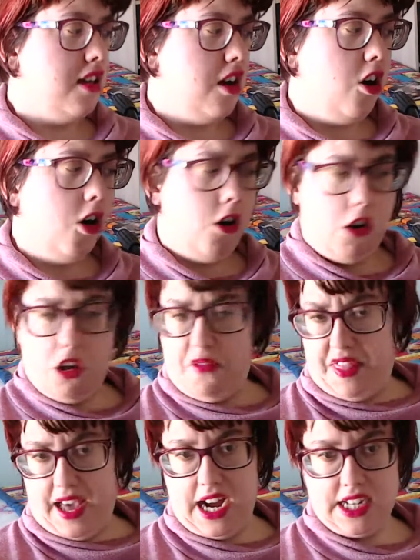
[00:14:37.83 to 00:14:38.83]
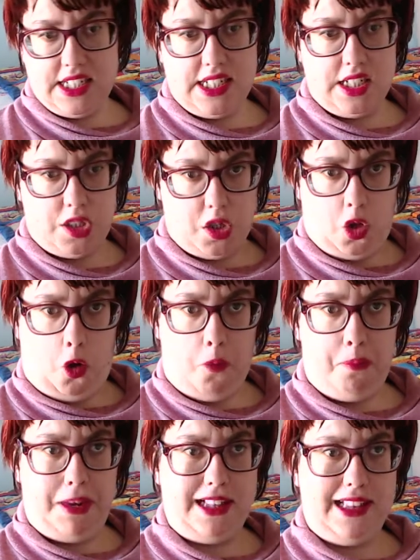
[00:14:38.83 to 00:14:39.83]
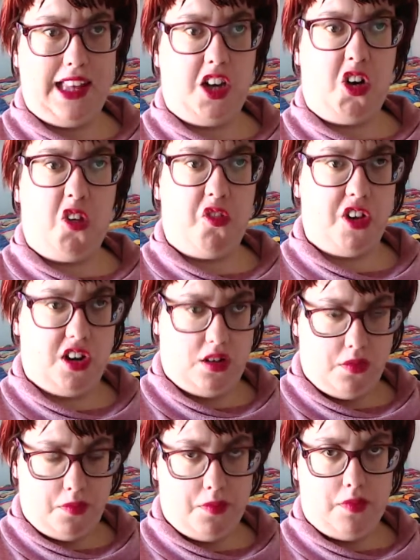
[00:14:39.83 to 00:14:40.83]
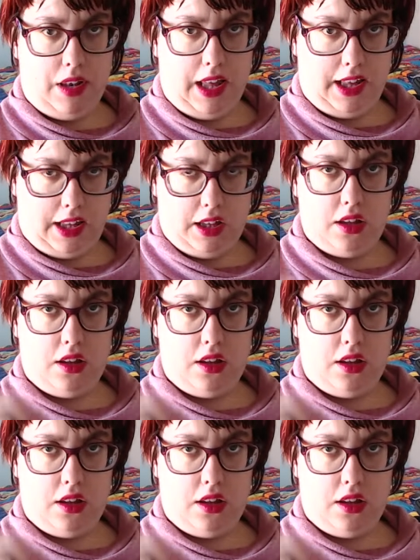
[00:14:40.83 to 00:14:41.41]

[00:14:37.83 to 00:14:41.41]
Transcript: All of that is completely covered like